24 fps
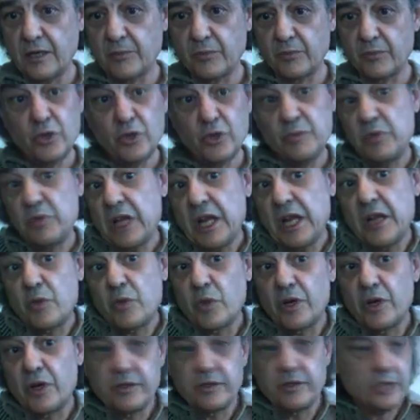could be
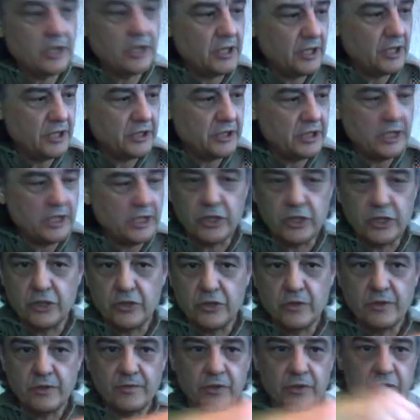anywhere in
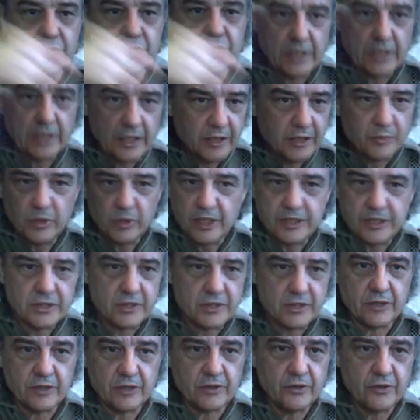the universe, any
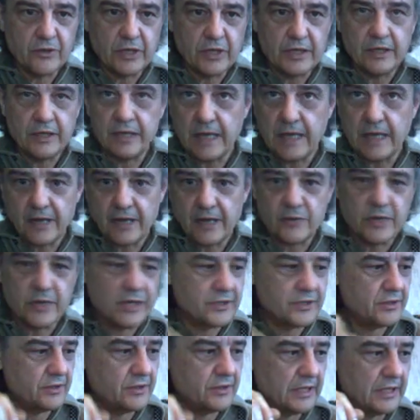place on Earth, any
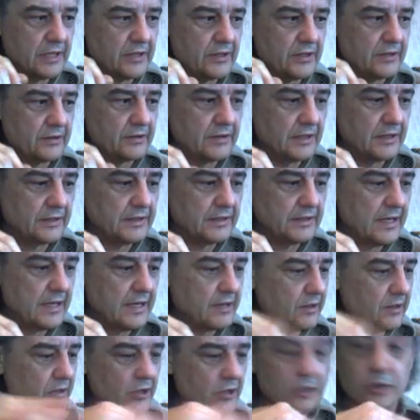address or anything like
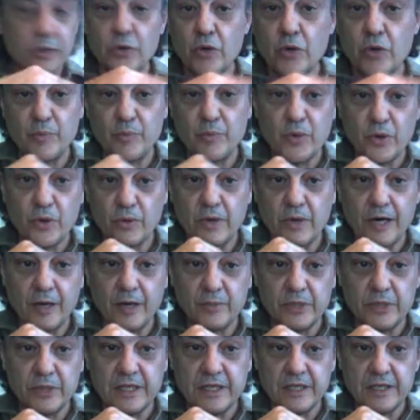that. Long ago I
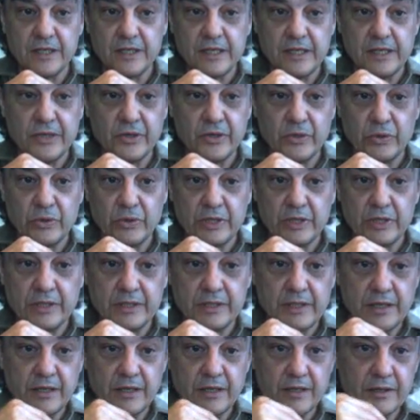programmed it in here
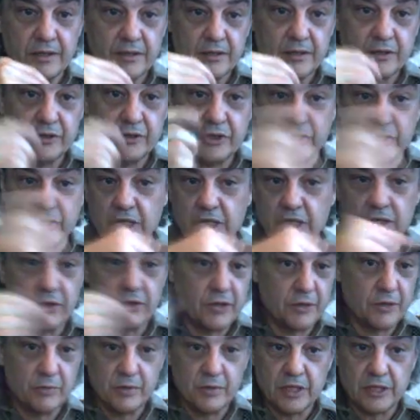that you just click
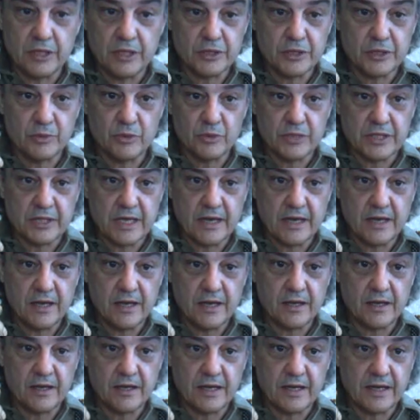on someone's
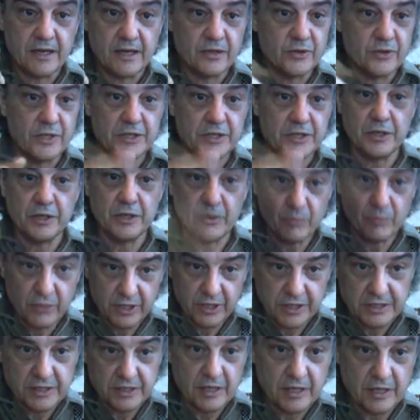address and it
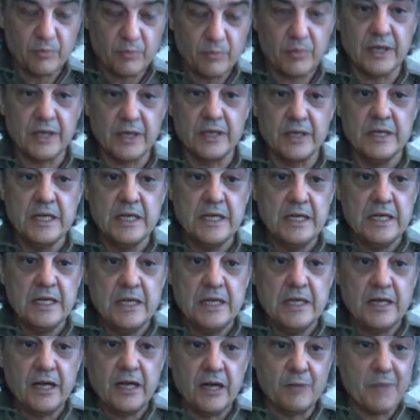brings up a
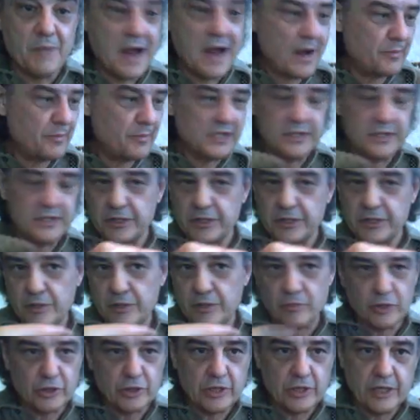mapping
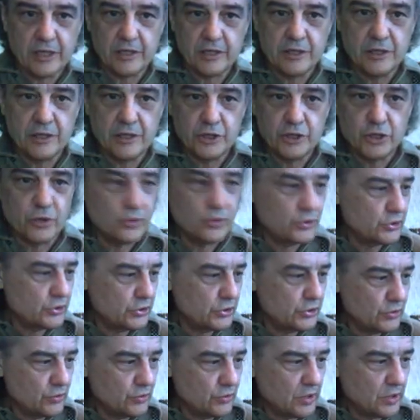system, and it shows
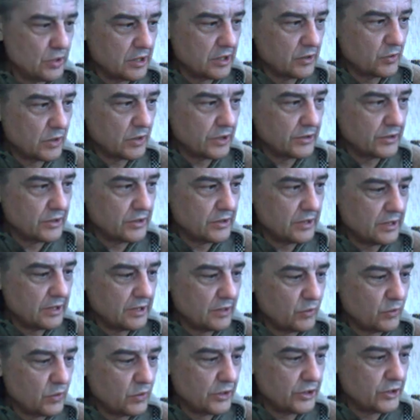you
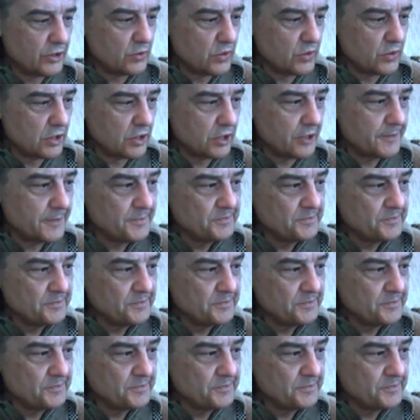where you are.